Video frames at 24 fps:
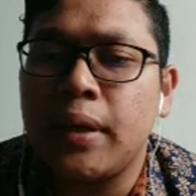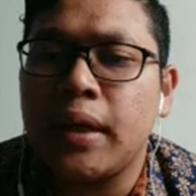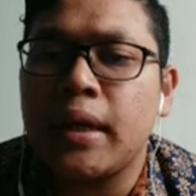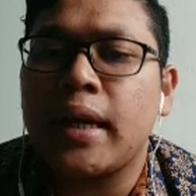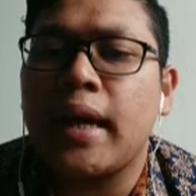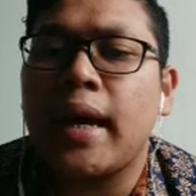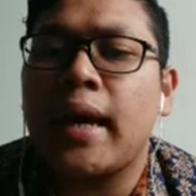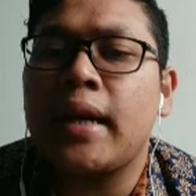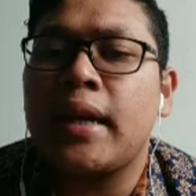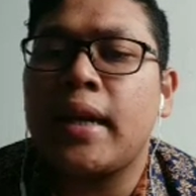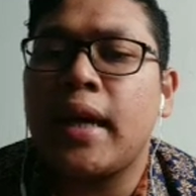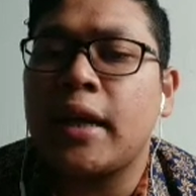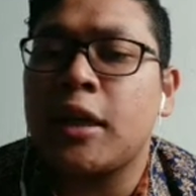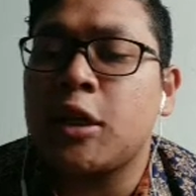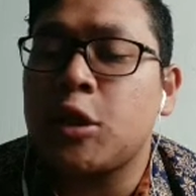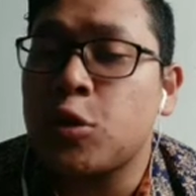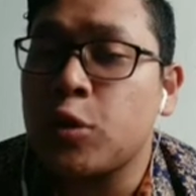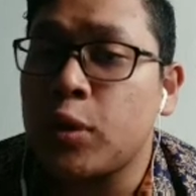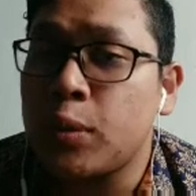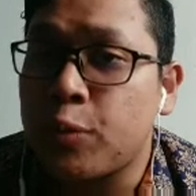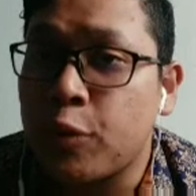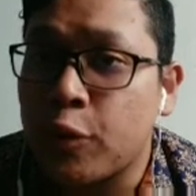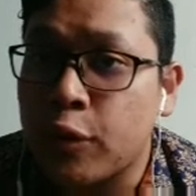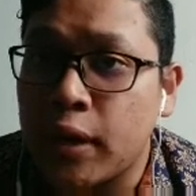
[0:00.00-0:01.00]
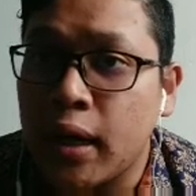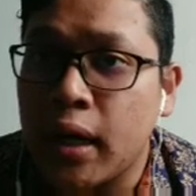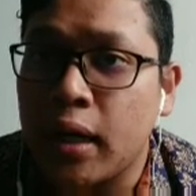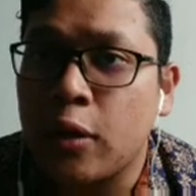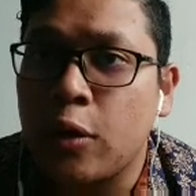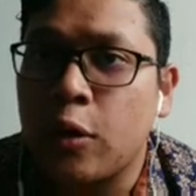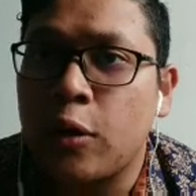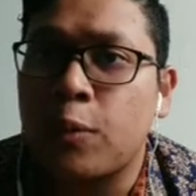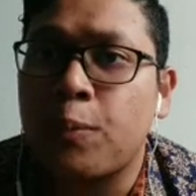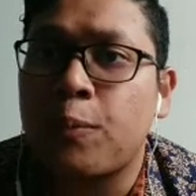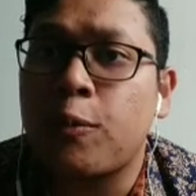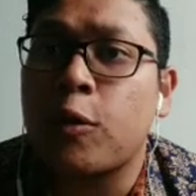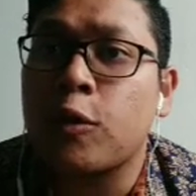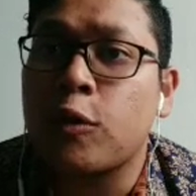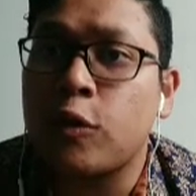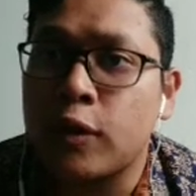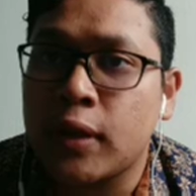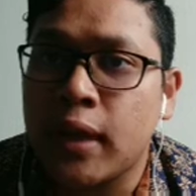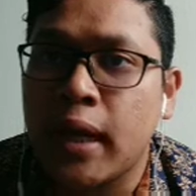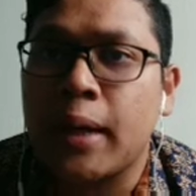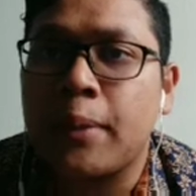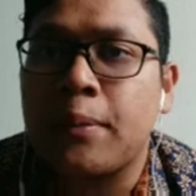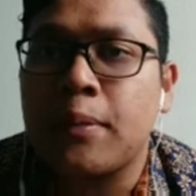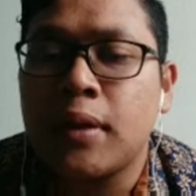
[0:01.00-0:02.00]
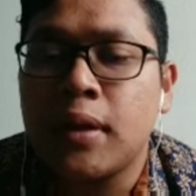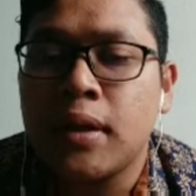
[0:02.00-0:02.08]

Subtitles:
an actual product or prototype.